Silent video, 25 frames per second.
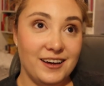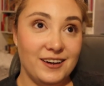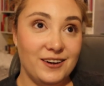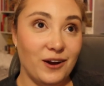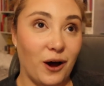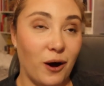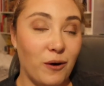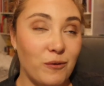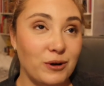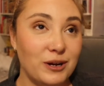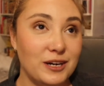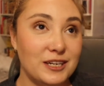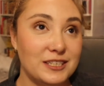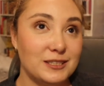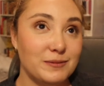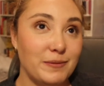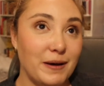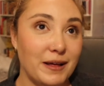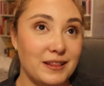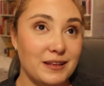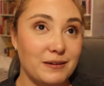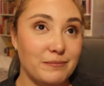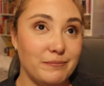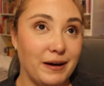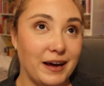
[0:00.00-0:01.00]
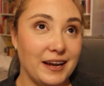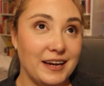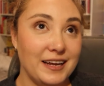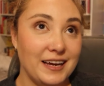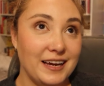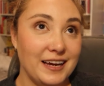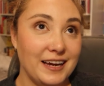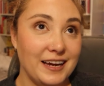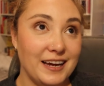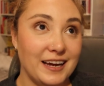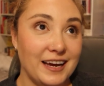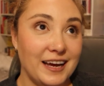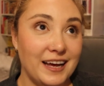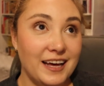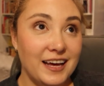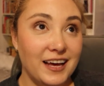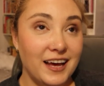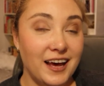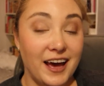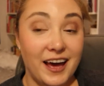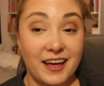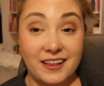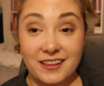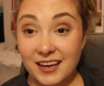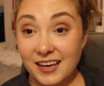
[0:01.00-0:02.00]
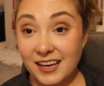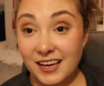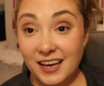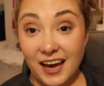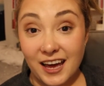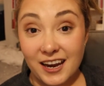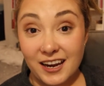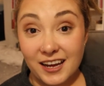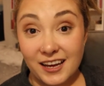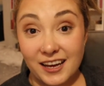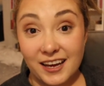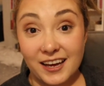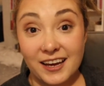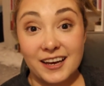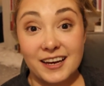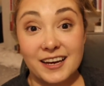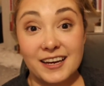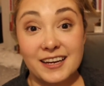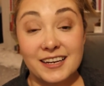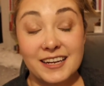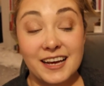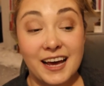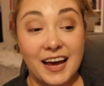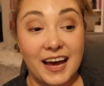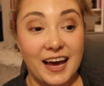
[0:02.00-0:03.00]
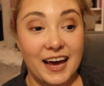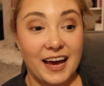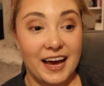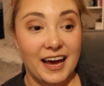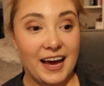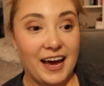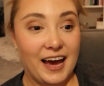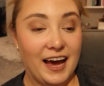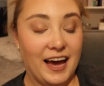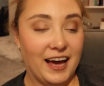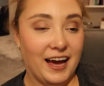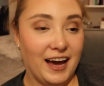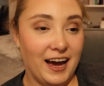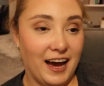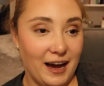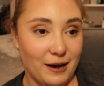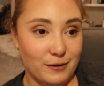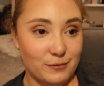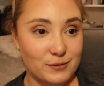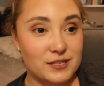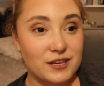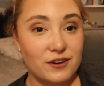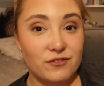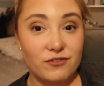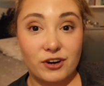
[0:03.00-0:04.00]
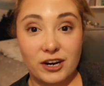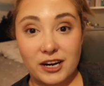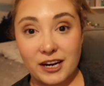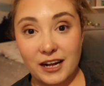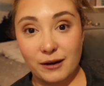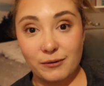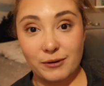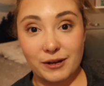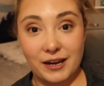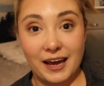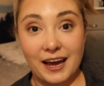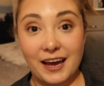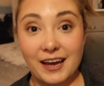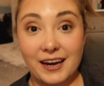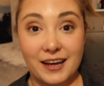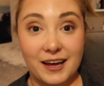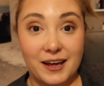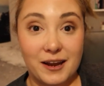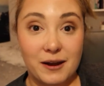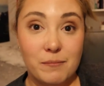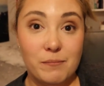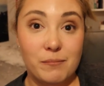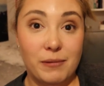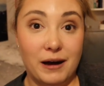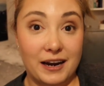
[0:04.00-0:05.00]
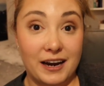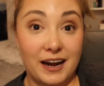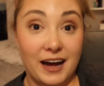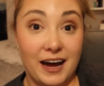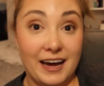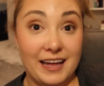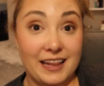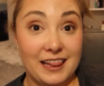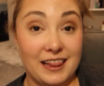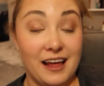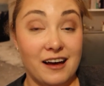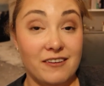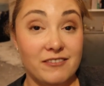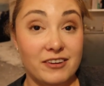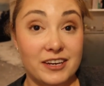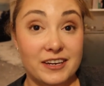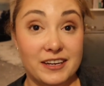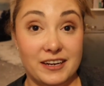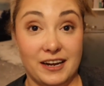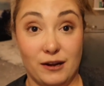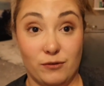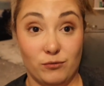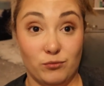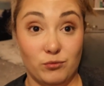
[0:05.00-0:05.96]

not wanting to spend the money and then getting it, I was afraid I would hate it, but I love it. I